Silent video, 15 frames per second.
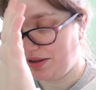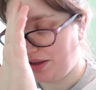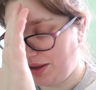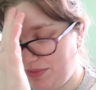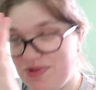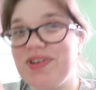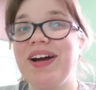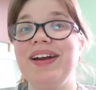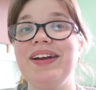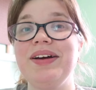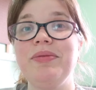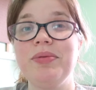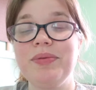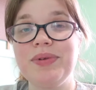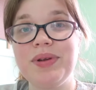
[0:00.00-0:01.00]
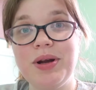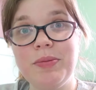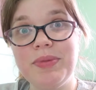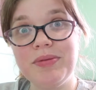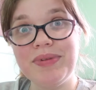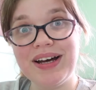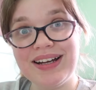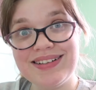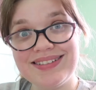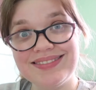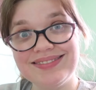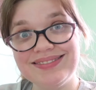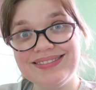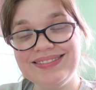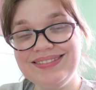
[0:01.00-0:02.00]
I'm trying to go in with an open mind.
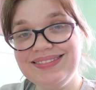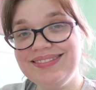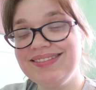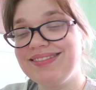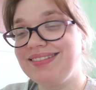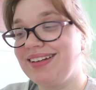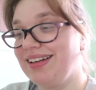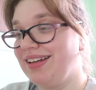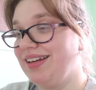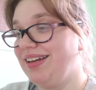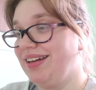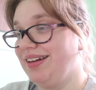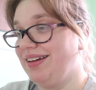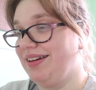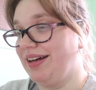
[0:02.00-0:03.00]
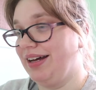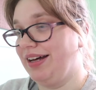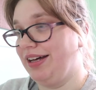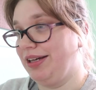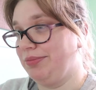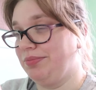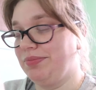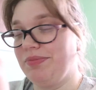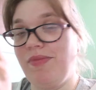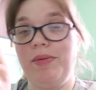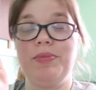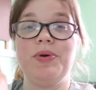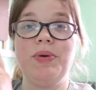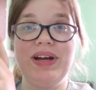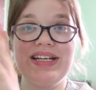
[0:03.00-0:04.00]

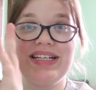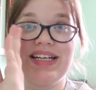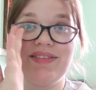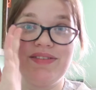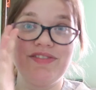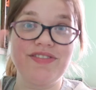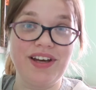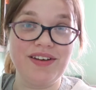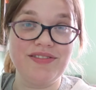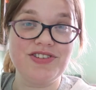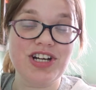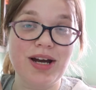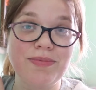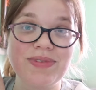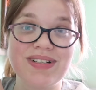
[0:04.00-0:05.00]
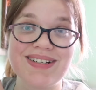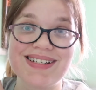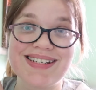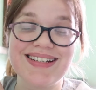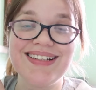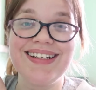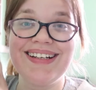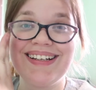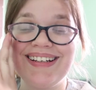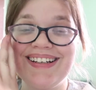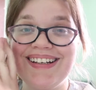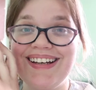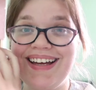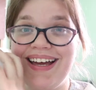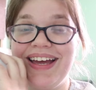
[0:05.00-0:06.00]
I'm going to give it 5 chapters.
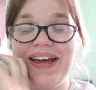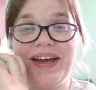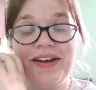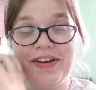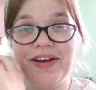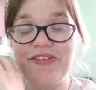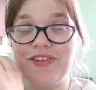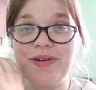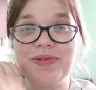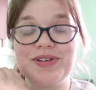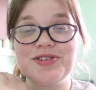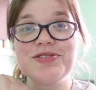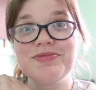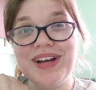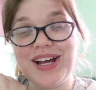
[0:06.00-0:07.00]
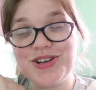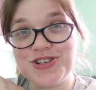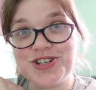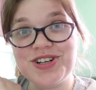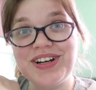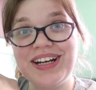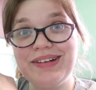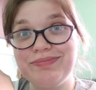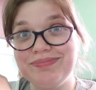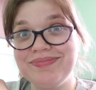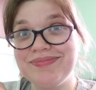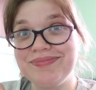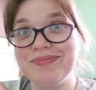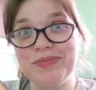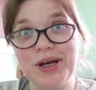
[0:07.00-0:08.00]
If I want to rage scream,
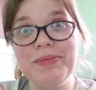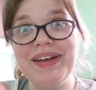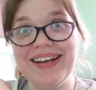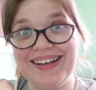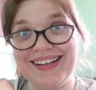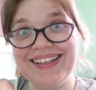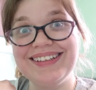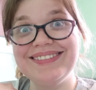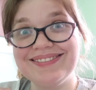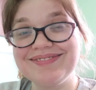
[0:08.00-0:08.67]
I'm ending it.